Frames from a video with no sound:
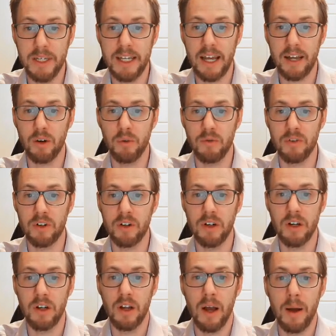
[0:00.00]
at over
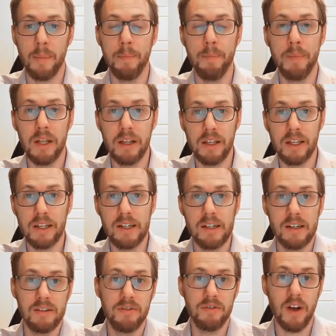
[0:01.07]

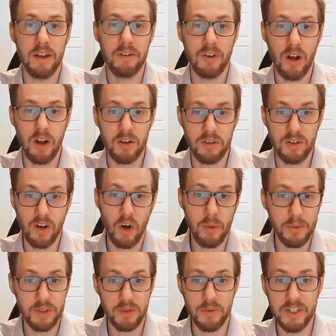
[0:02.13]
$1,500,000,
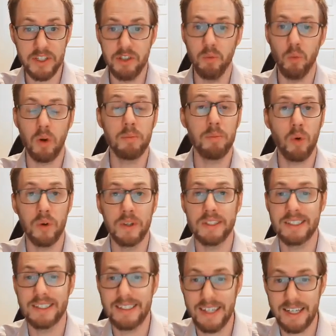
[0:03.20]
almost reaching
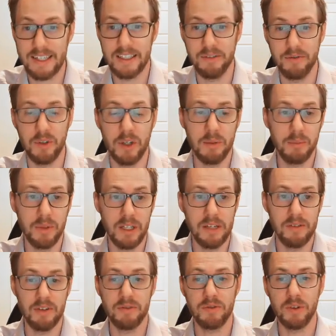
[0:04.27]
1.6, if you can believe
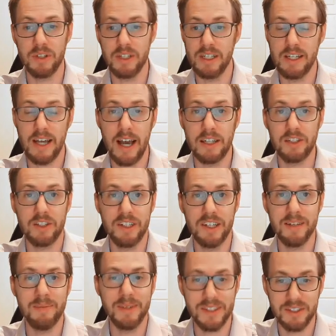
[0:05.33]
it, for detached
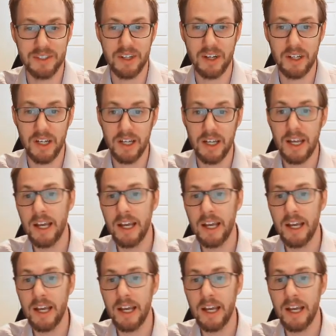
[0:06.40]
in Mississauga.